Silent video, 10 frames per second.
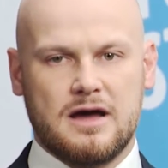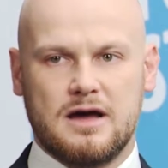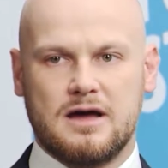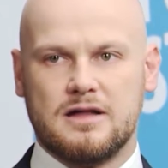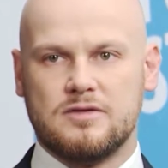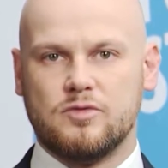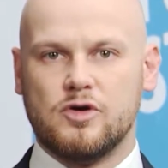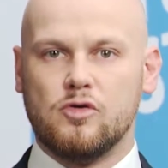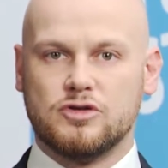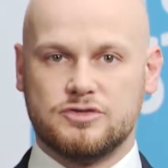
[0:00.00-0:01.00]
and
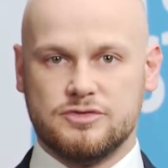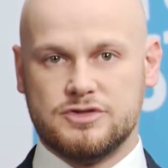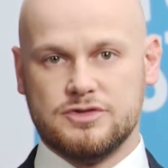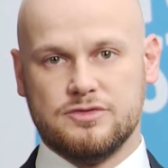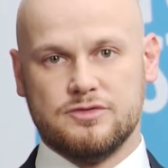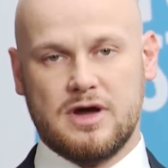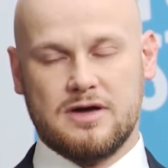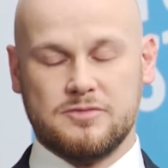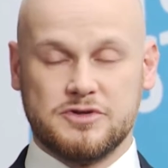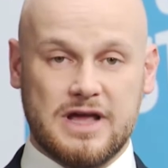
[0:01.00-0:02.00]
we also do
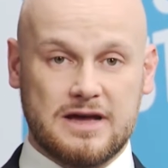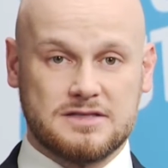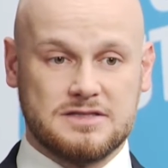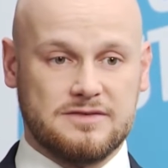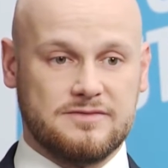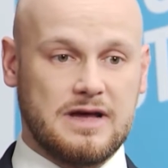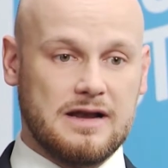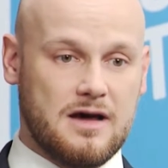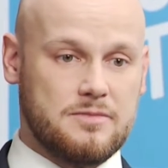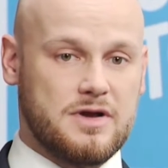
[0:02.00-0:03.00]
have very active
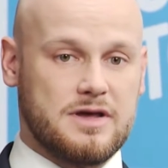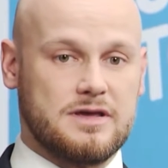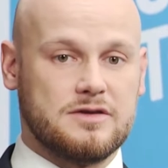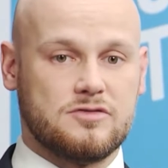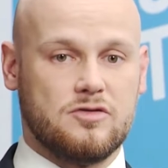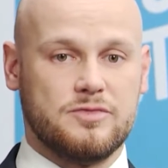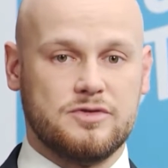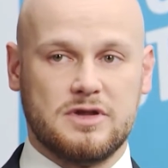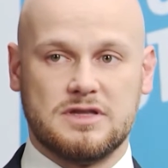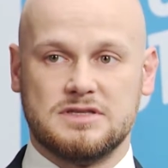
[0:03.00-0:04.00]
alumni
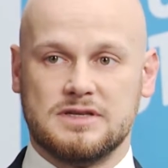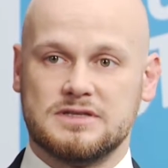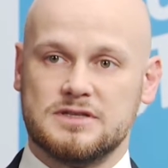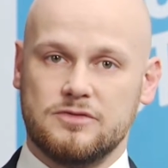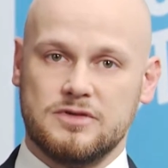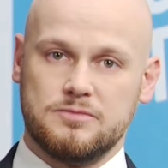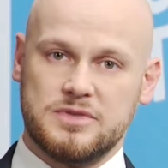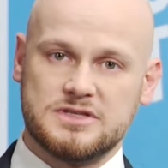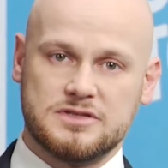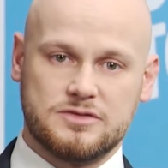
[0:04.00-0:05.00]
community in Estonian
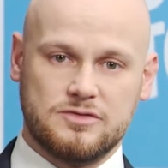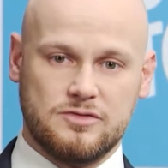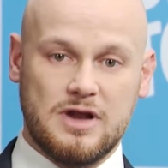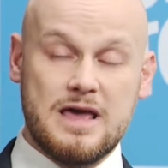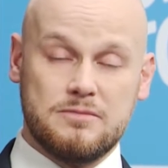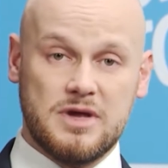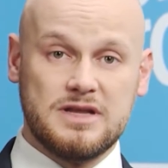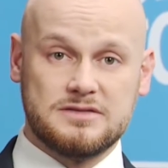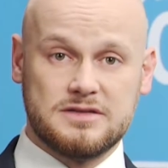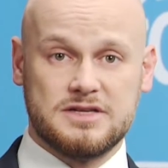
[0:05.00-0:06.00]
Business School.
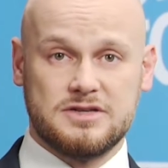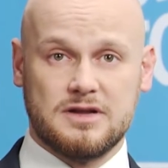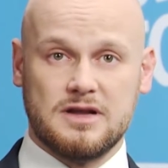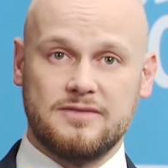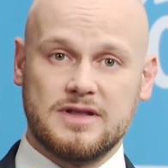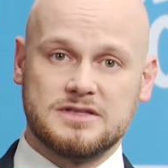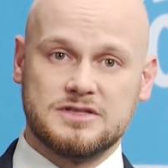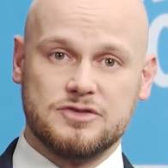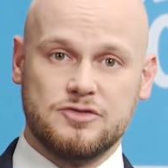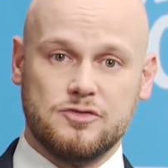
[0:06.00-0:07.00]
Many traditional
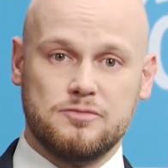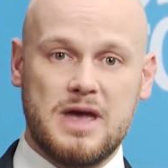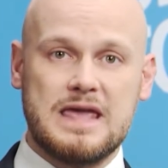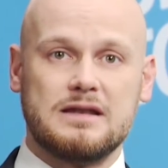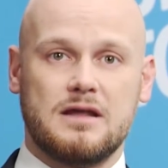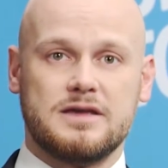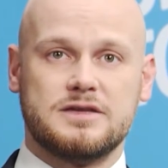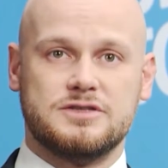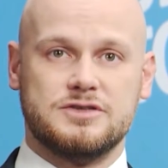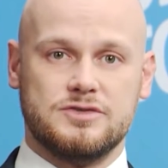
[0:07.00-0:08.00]
events you may
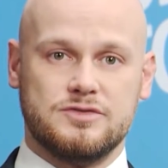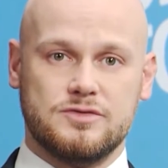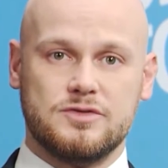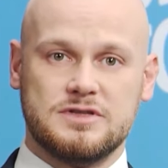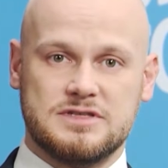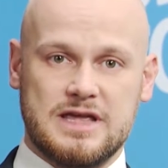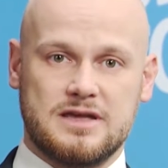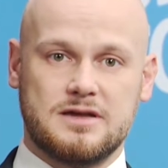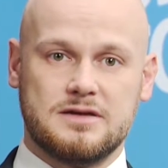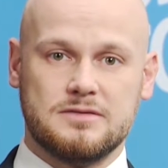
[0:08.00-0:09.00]
like to
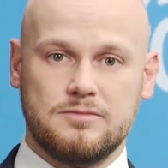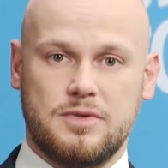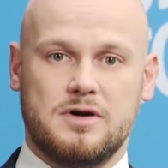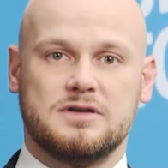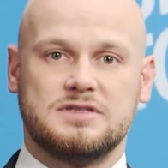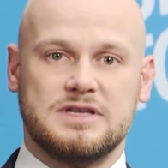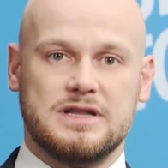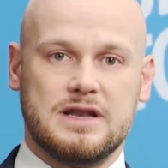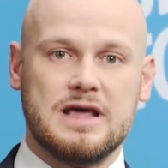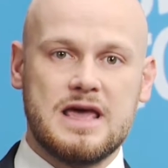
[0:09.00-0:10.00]
take part
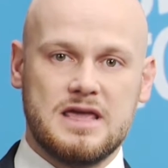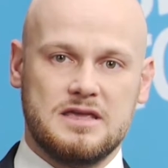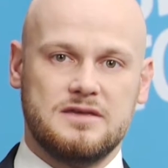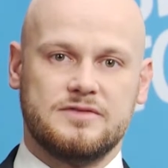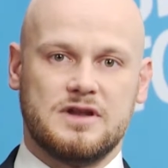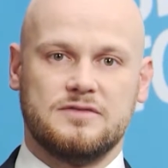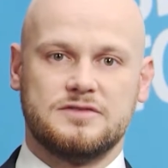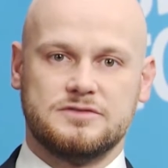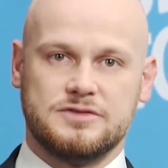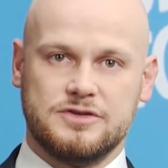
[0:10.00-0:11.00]
in even
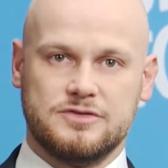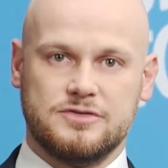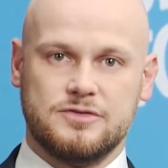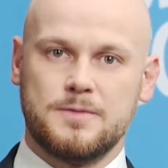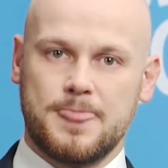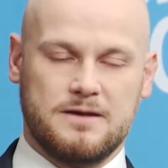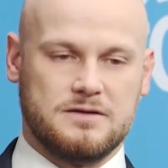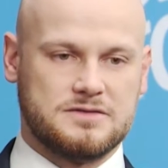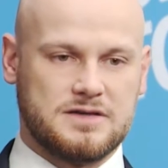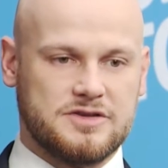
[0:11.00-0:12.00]
after you
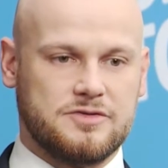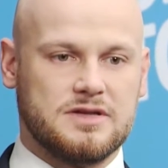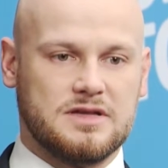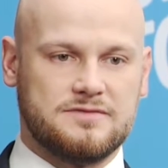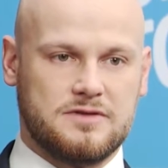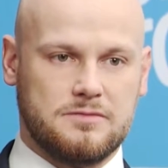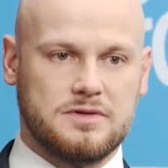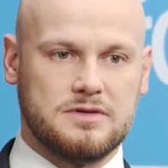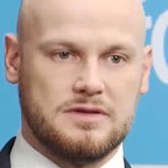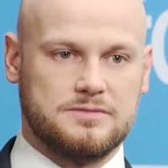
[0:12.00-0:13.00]
are graduated
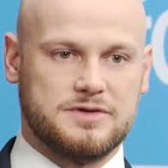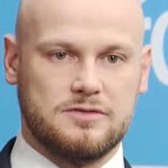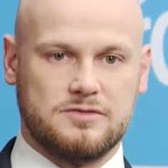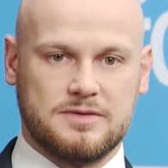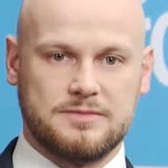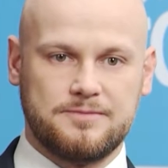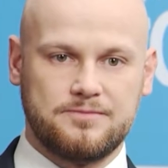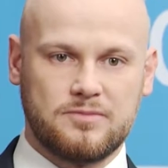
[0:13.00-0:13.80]
from the program.